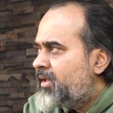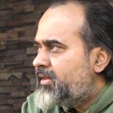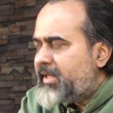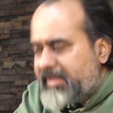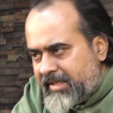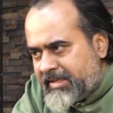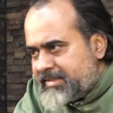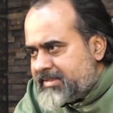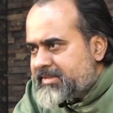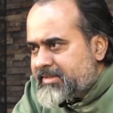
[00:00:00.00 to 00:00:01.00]
then there
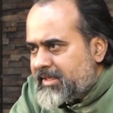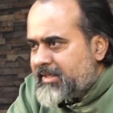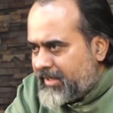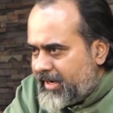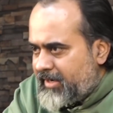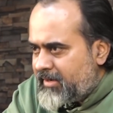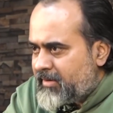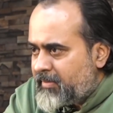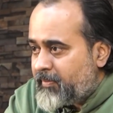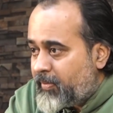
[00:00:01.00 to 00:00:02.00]
is a great
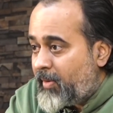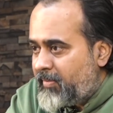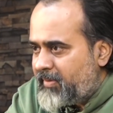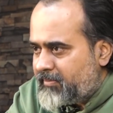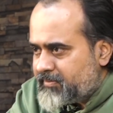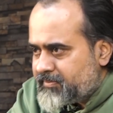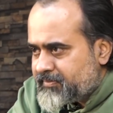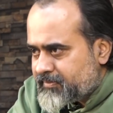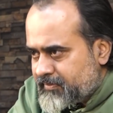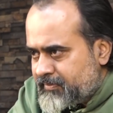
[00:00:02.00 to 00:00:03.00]
problem.
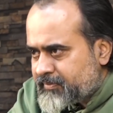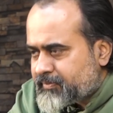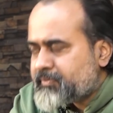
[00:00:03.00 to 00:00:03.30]
Hmm?